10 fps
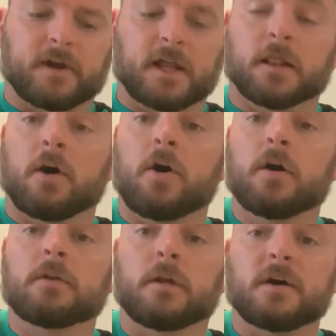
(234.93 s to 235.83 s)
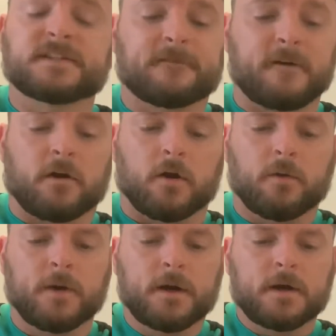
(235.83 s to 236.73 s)
a long-lost pharaoh.
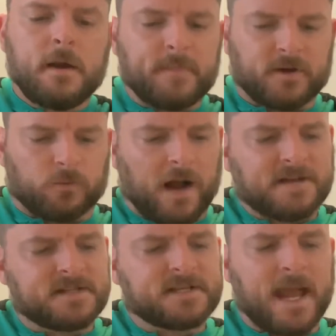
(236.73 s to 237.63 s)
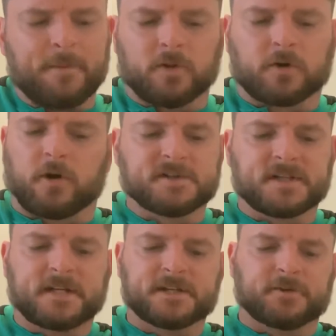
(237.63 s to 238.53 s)
Pete rides his camel across
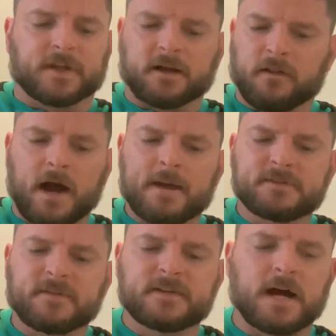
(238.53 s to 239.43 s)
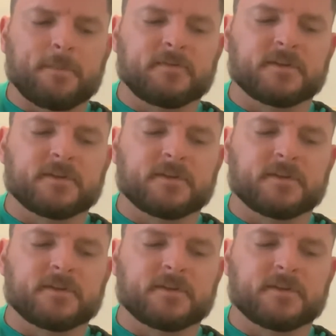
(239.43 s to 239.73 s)
the desert and climbs to the top of the